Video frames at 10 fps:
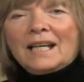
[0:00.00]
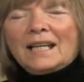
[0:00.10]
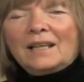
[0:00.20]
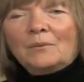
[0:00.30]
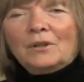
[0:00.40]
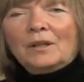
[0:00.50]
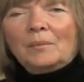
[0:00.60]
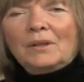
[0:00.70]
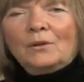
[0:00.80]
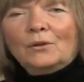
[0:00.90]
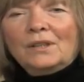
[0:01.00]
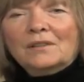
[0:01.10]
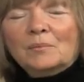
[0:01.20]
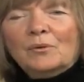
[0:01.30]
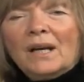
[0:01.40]
And we're going to be learning
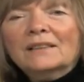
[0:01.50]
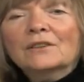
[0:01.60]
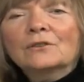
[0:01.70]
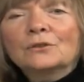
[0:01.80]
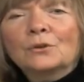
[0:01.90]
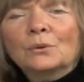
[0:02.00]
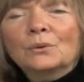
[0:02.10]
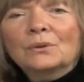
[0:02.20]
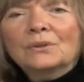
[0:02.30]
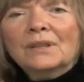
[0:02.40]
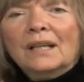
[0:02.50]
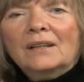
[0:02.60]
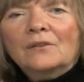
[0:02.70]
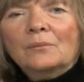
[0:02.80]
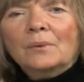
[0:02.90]
some practical tools
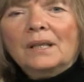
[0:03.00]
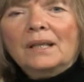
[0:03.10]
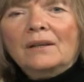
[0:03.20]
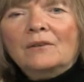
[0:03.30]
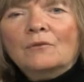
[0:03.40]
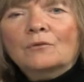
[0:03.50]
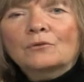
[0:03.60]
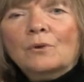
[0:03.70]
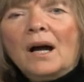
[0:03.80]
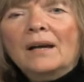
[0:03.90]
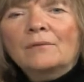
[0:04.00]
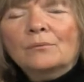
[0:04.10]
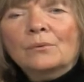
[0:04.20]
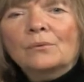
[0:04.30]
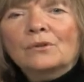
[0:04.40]
as we drive
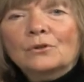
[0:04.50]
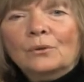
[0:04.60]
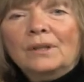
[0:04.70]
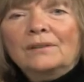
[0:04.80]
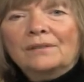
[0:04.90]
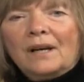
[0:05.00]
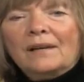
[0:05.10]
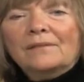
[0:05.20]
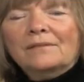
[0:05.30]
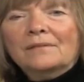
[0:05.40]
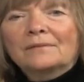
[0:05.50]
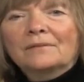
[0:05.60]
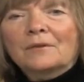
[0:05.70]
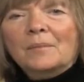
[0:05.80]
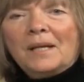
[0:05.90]
through the journey of life
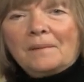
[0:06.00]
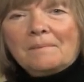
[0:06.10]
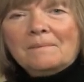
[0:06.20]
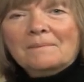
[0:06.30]
from him.